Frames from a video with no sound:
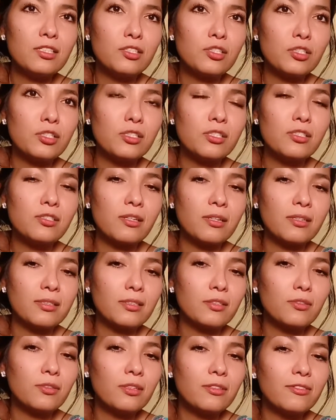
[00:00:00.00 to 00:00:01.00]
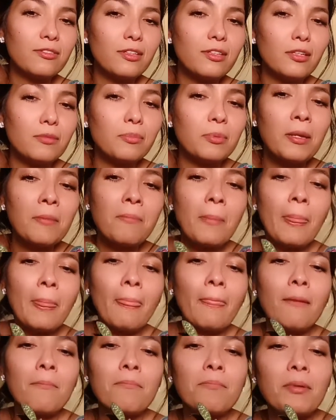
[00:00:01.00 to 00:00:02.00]
just starting to develop.
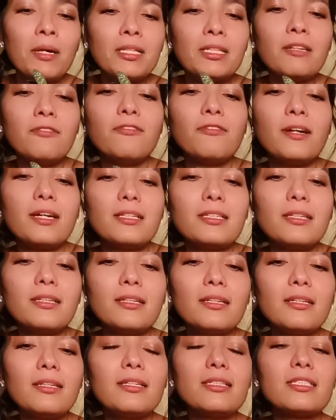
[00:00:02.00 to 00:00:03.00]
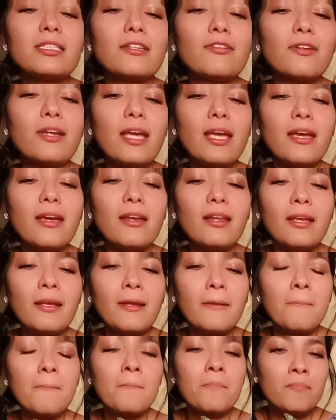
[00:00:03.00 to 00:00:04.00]
But the fact that it is
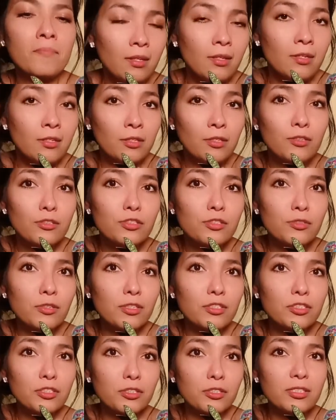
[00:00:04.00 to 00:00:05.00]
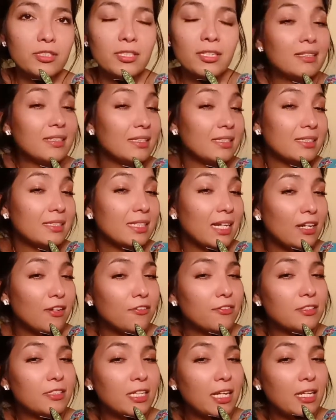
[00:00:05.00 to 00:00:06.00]
creating new structures is kind
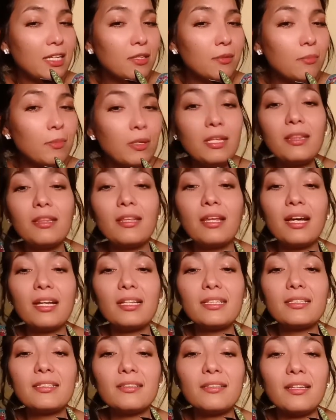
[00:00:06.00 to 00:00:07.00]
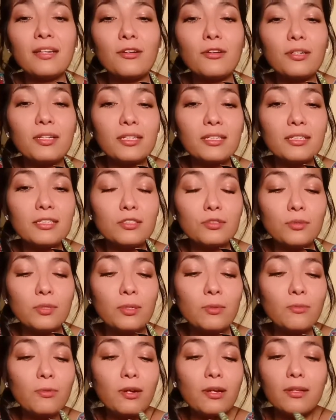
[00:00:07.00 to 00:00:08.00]
of telling me that the orchid is
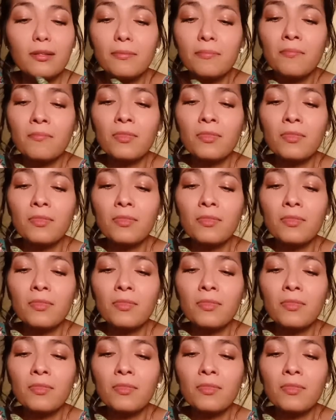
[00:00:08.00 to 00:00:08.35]
doing well.